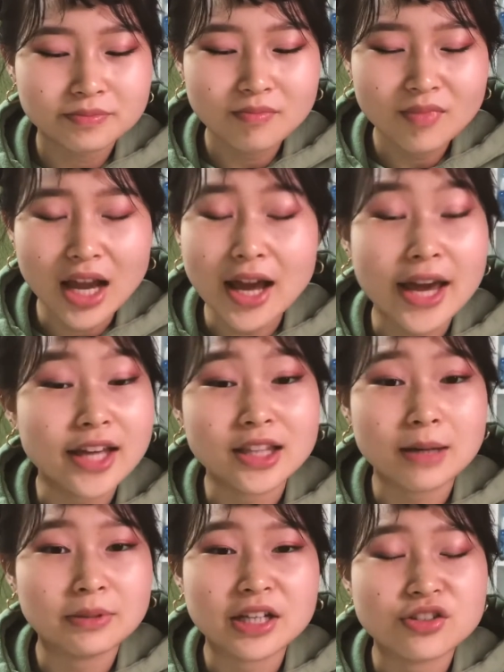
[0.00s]
I hate that
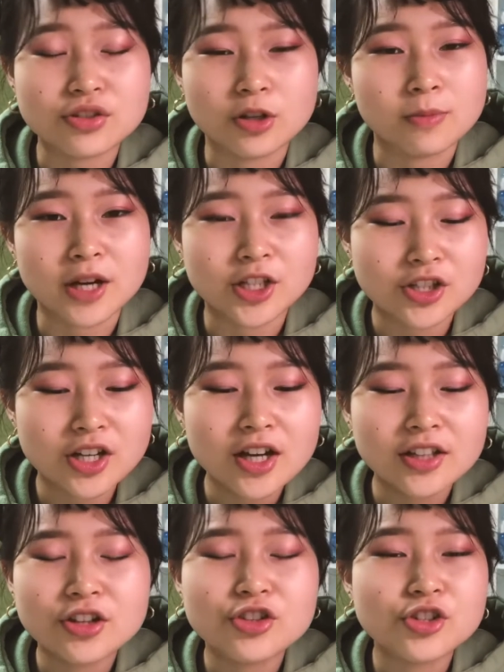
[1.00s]
place so much.
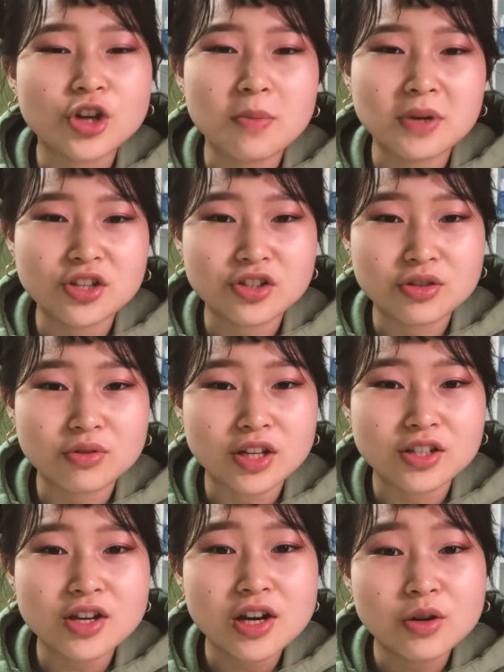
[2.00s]
There's so many students
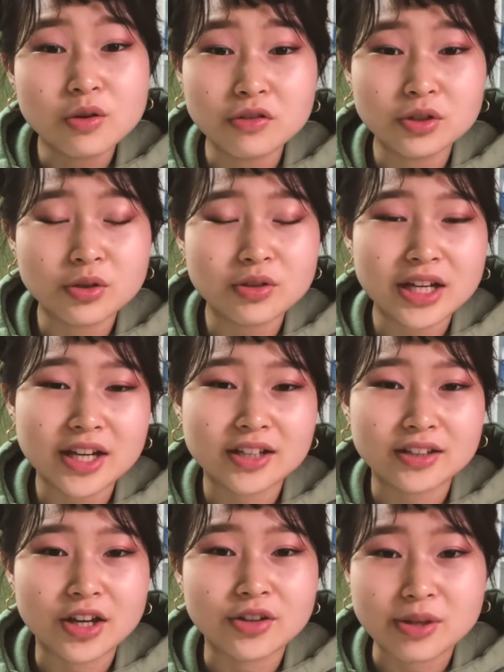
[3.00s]
who look like
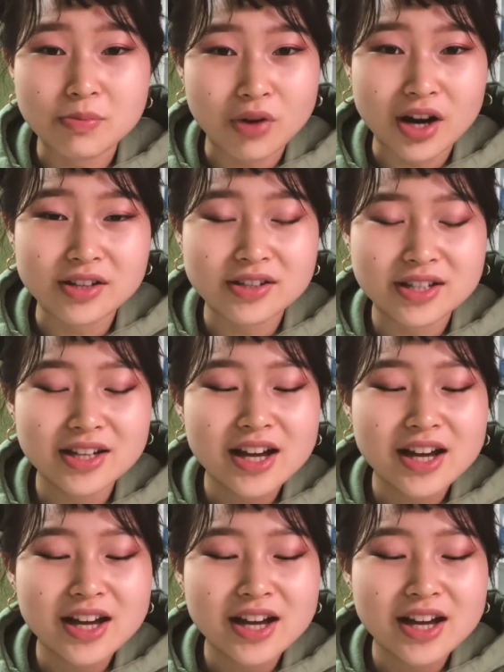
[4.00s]
they're depressed.